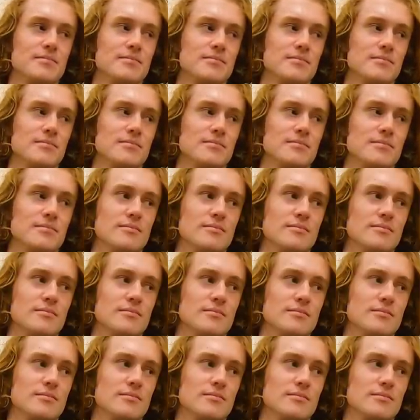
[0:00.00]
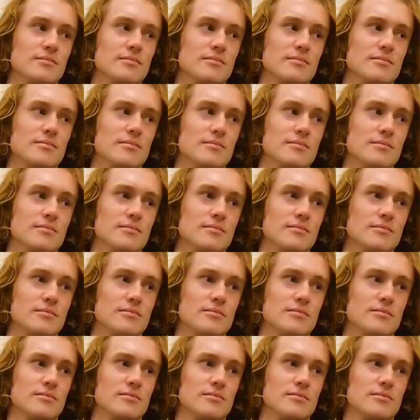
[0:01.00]

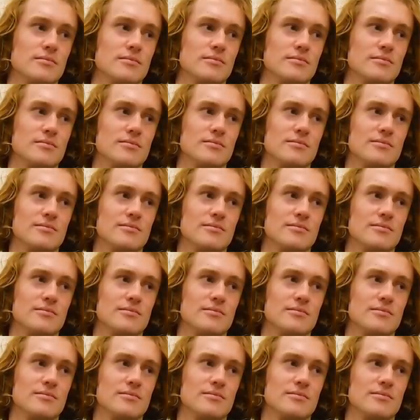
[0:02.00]
(silent)